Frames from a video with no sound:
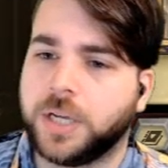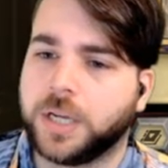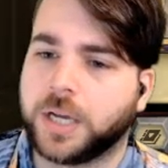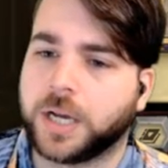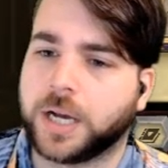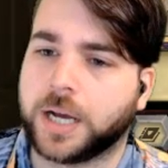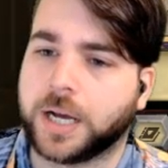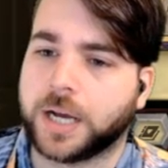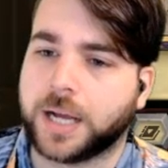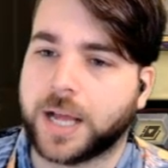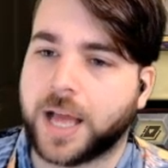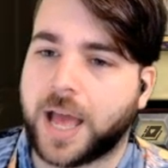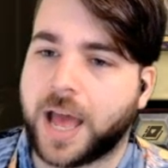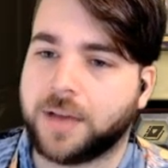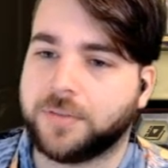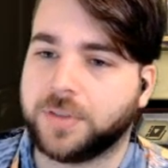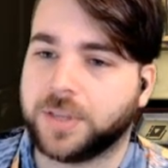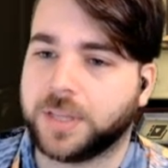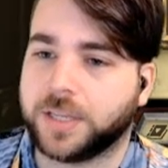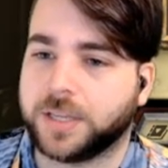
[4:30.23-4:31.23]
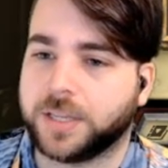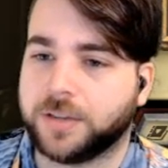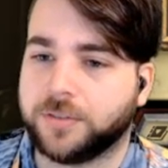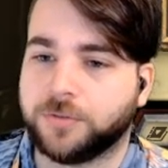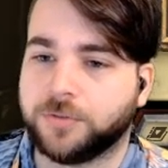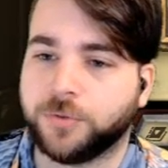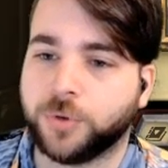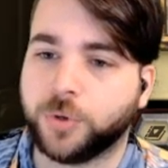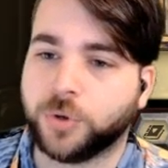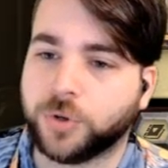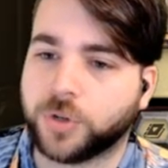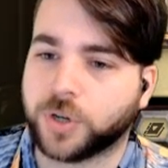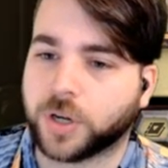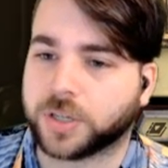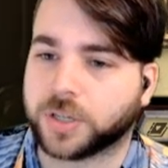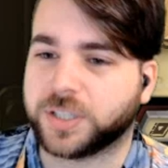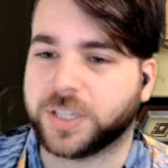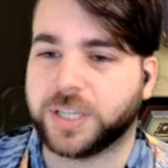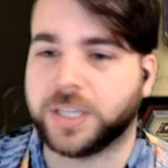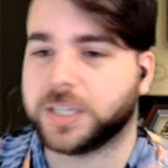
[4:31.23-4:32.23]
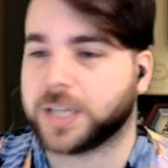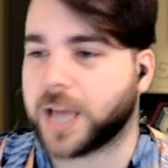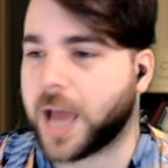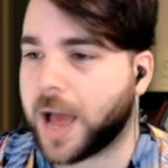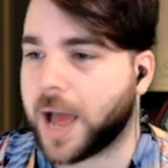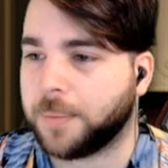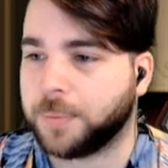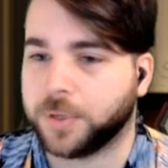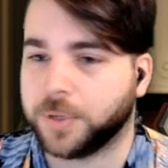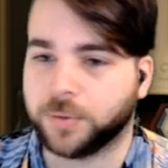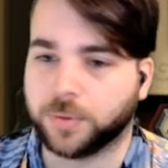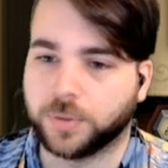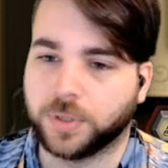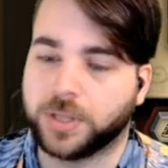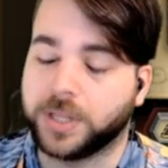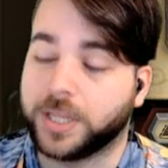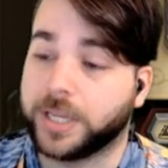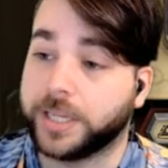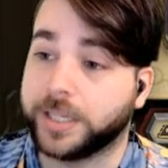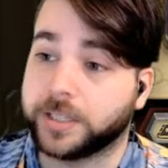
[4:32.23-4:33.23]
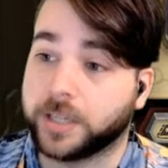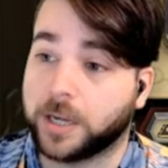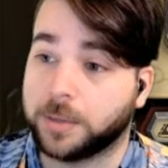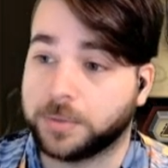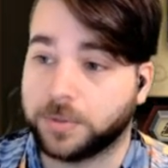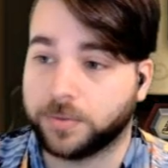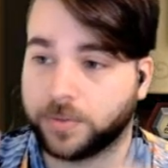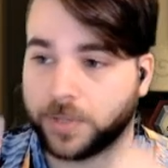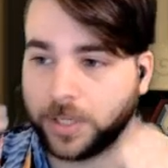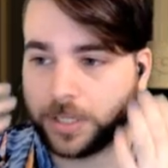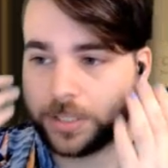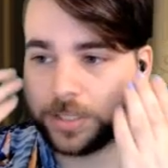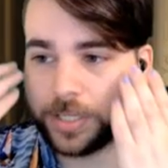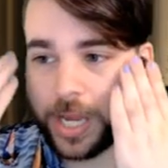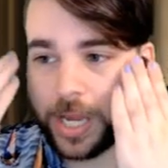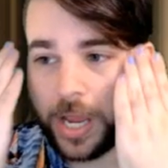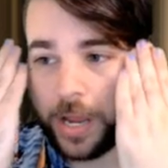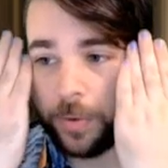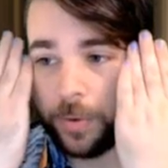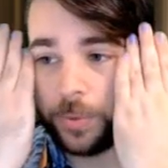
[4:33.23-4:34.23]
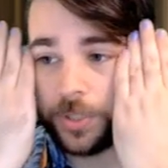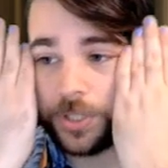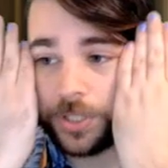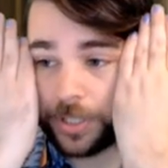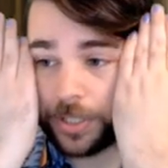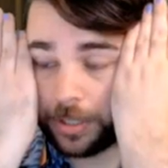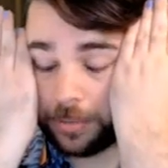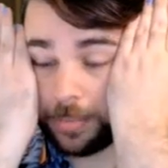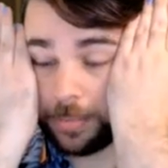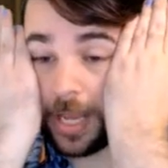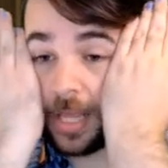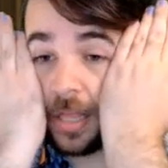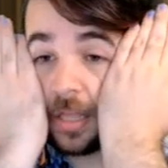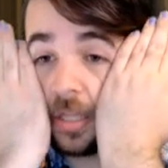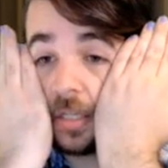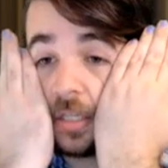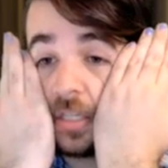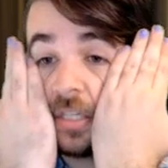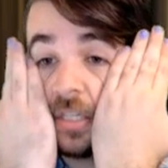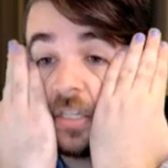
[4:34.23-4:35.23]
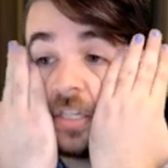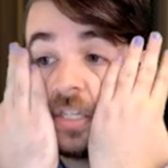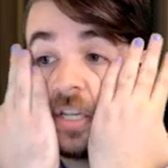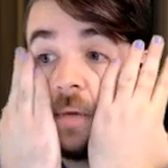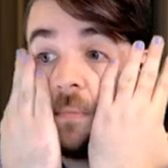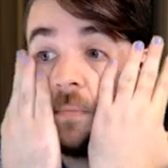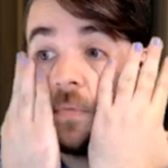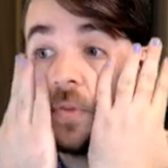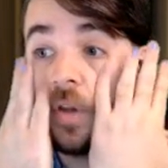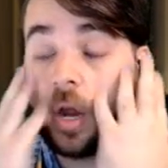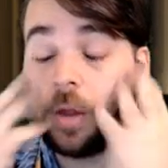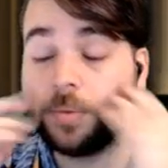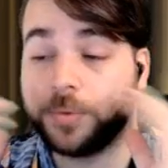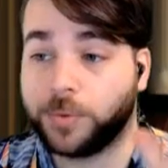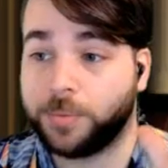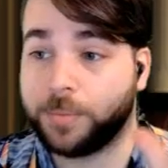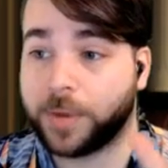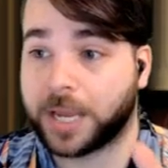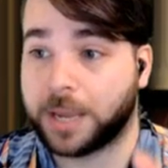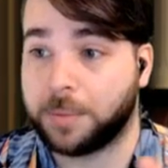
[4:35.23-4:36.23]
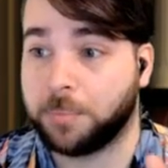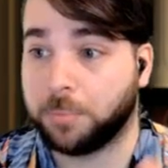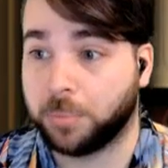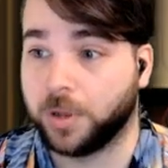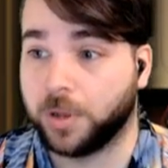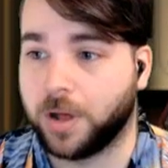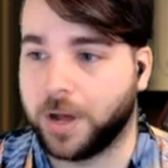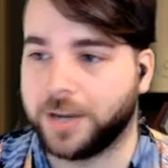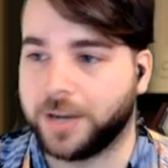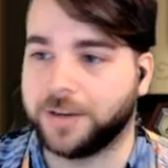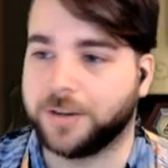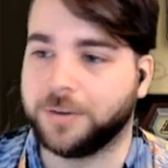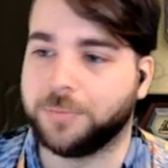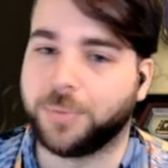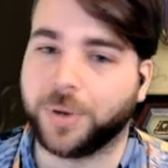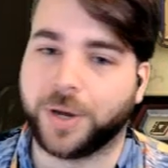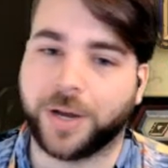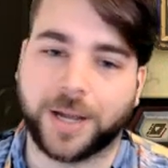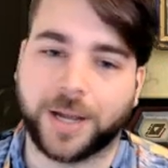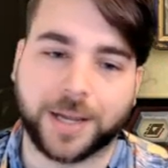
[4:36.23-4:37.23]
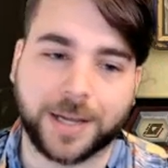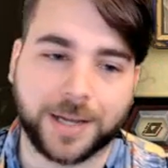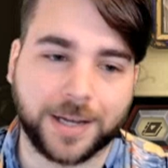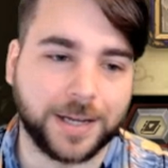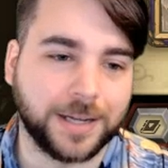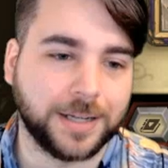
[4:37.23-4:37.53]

having the Voodoo Doctor into Happy Ghoul and these types of things, which can mean that sometimes we might get blinded by